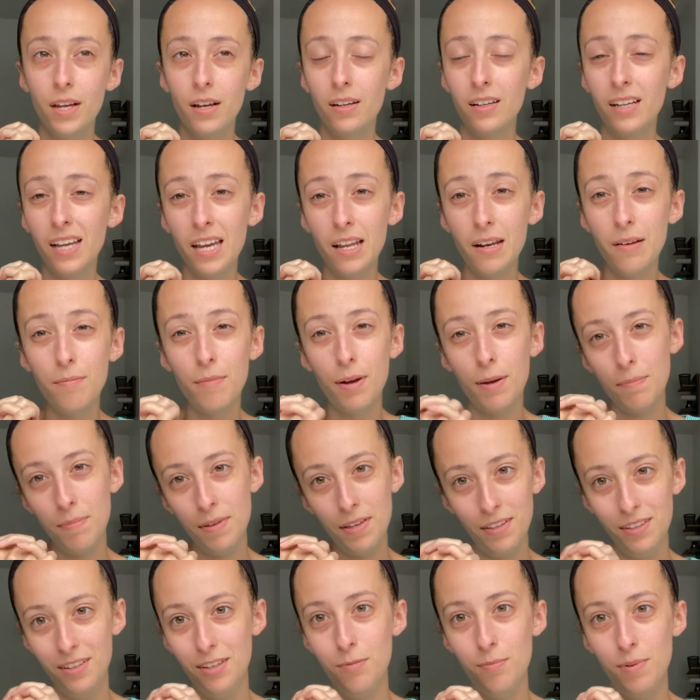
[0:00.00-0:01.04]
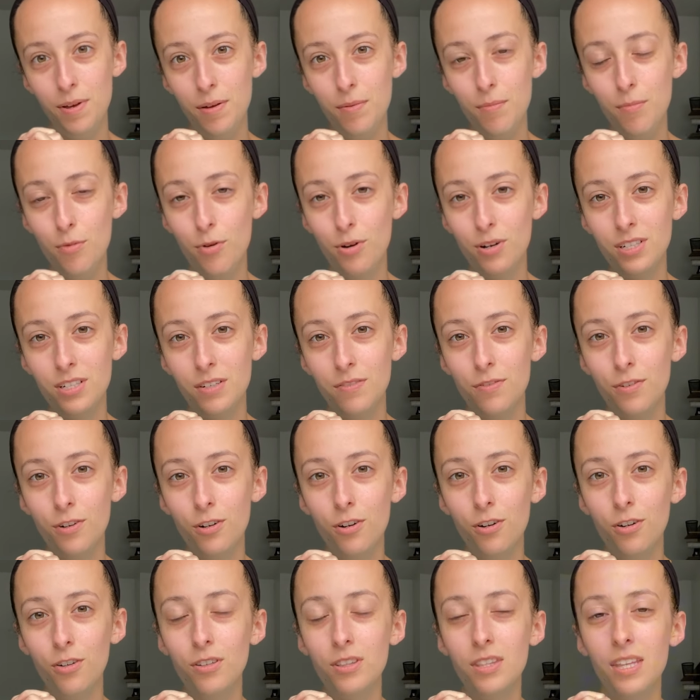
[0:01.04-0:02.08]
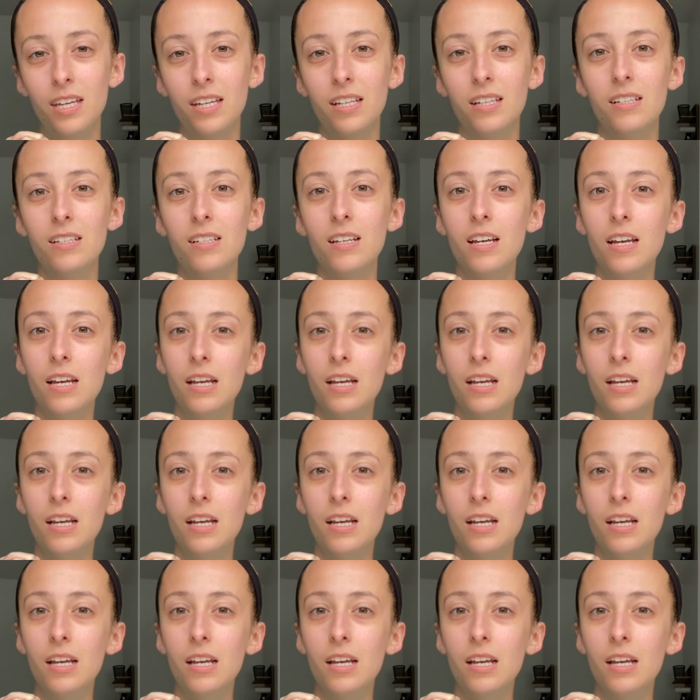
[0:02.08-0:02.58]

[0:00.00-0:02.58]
again, might be a little bit more difficult than,